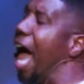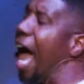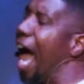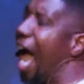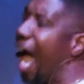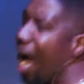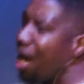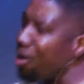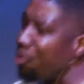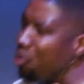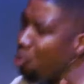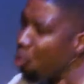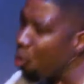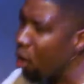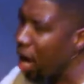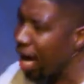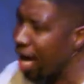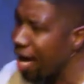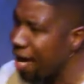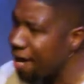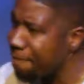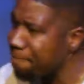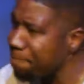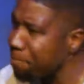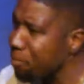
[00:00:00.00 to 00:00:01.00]
And
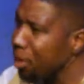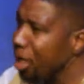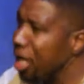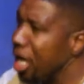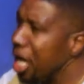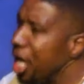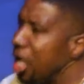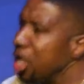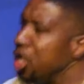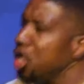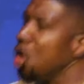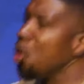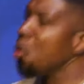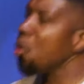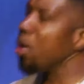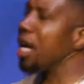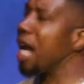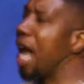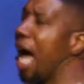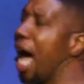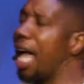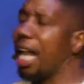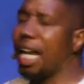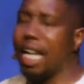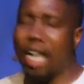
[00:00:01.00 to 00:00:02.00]
when you
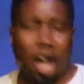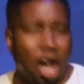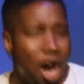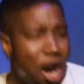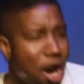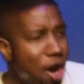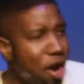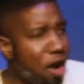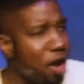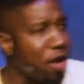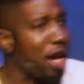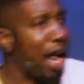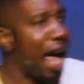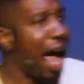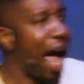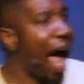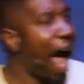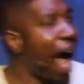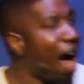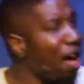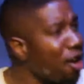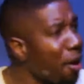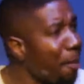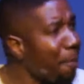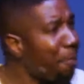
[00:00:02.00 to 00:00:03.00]
and I learn
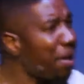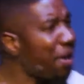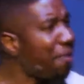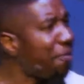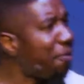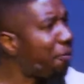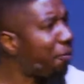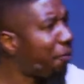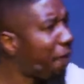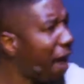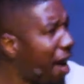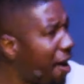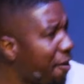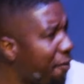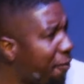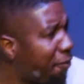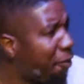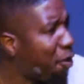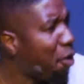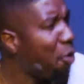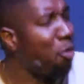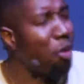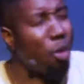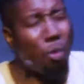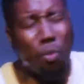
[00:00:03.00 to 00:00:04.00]
how to be
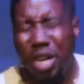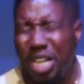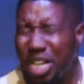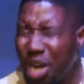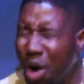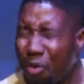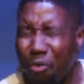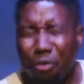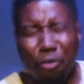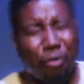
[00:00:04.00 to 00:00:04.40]
faithful when we don't